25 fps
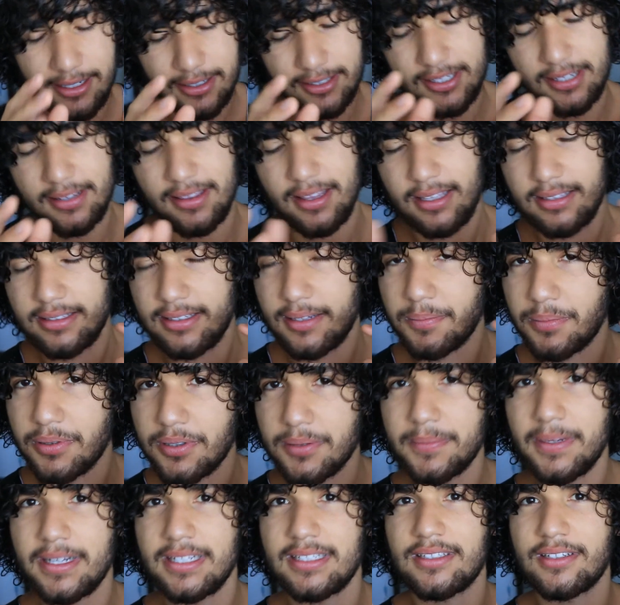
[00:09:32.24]
here's the thing, is I
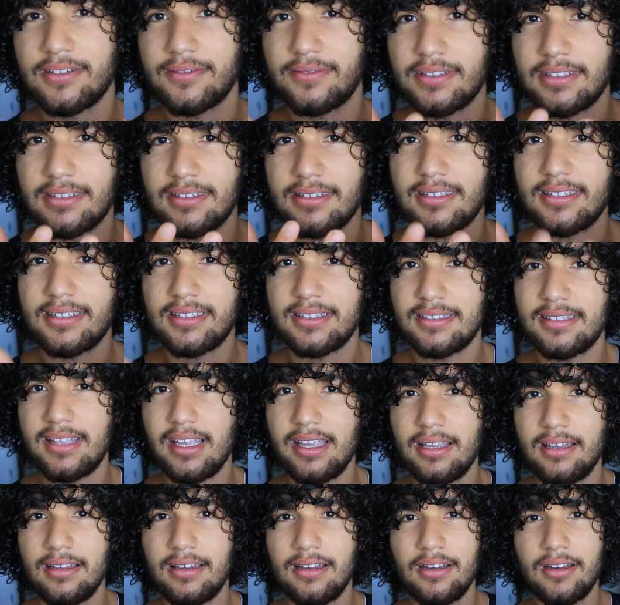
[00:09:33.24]
put myself into this
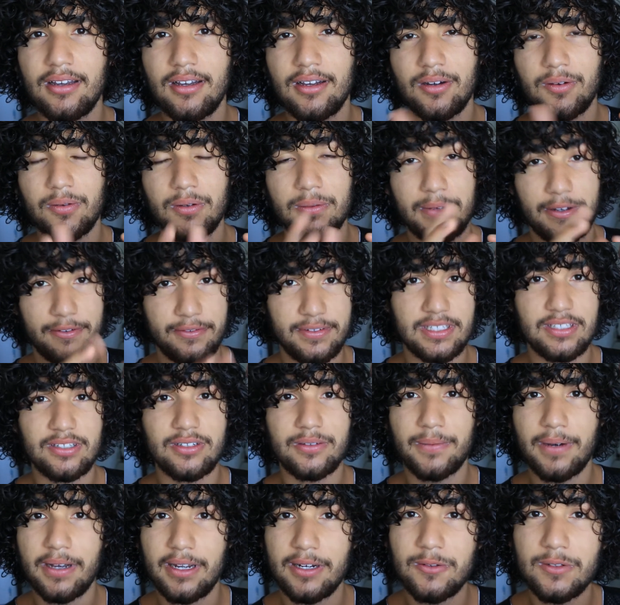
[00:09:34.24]
state where my
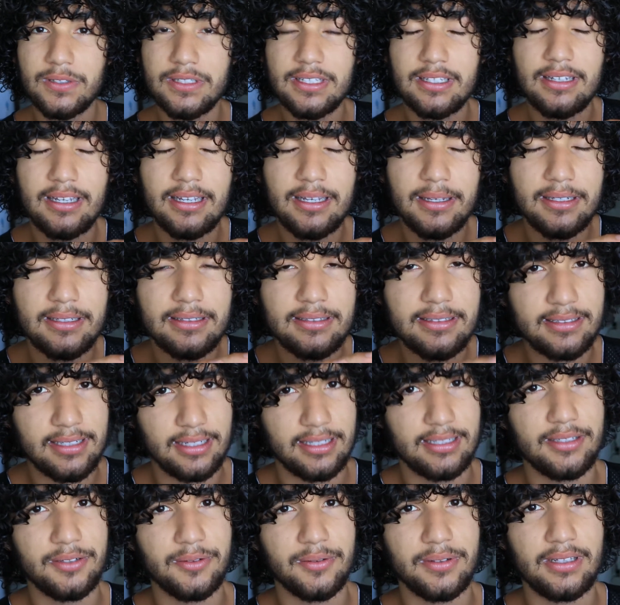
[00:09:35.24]
physical body was
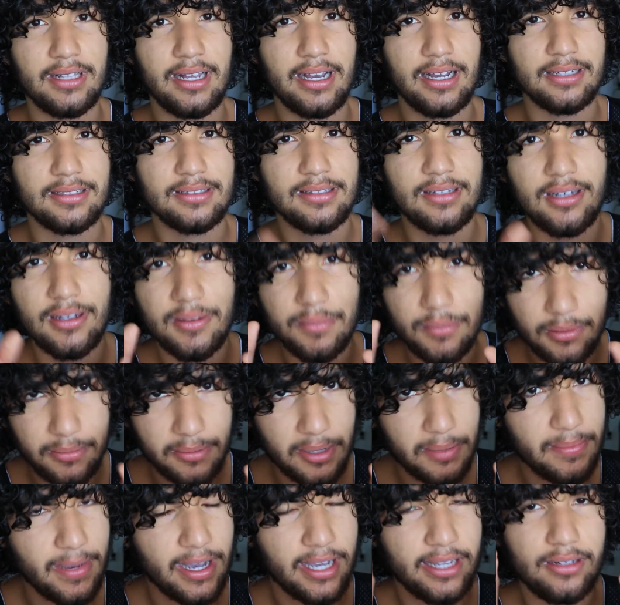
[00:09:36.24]
insanely relaxed, but
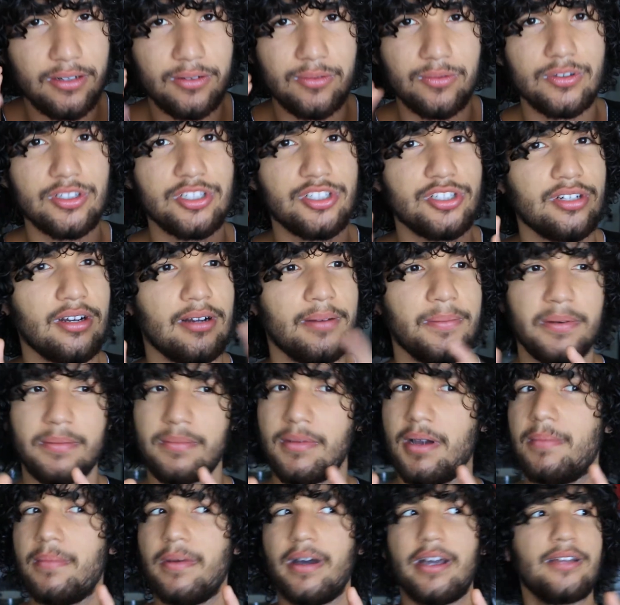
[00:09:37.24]
my mind was sharp,
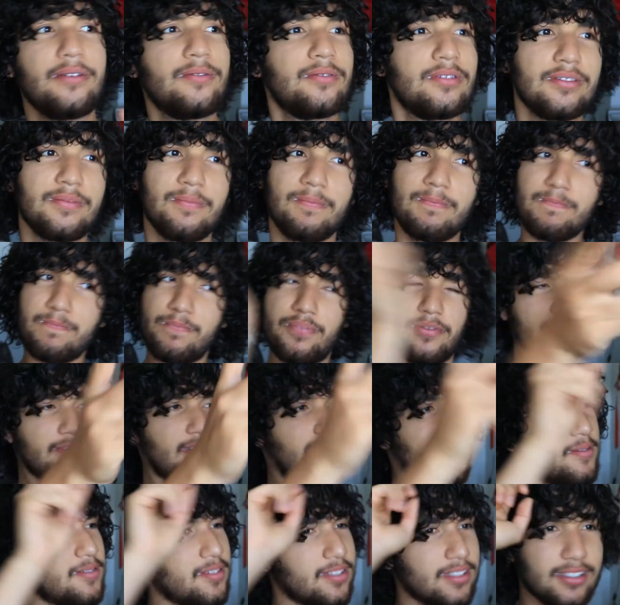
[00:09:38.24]
and
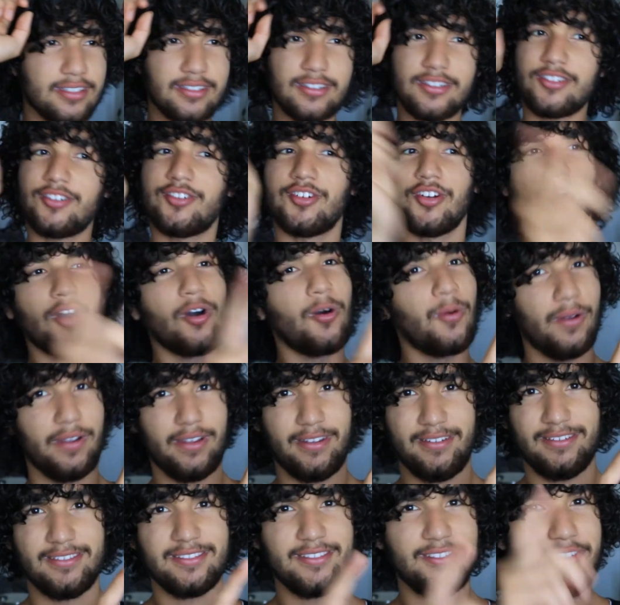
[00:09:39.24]
I was going
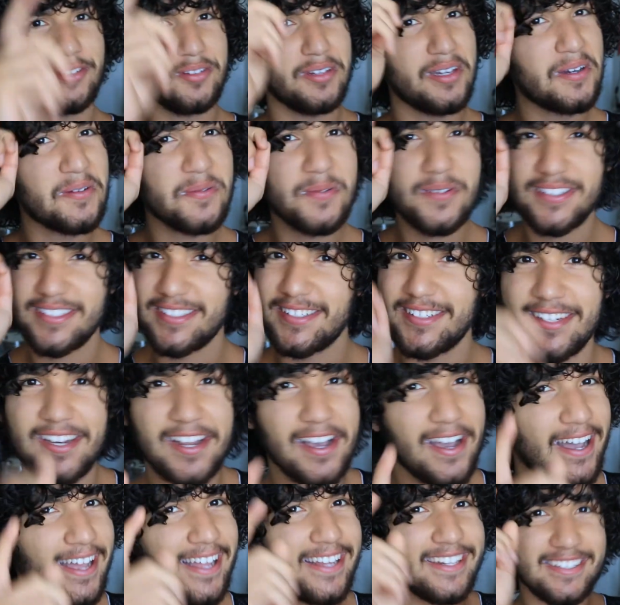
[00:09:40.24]
dude, I was
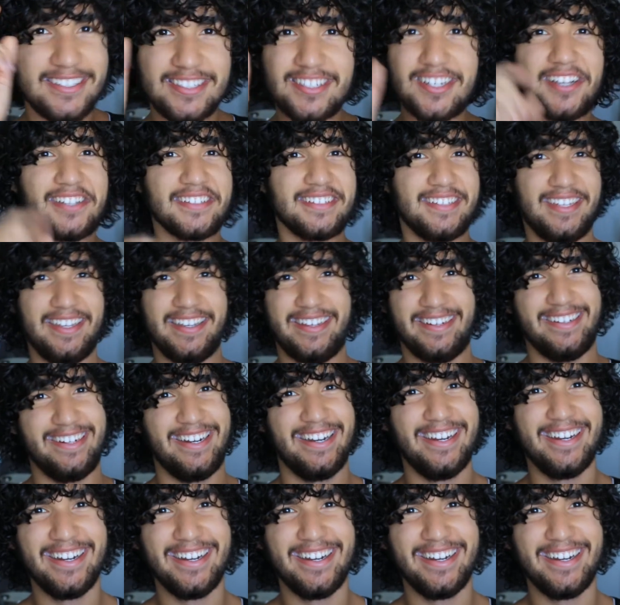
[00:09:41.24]
not just here.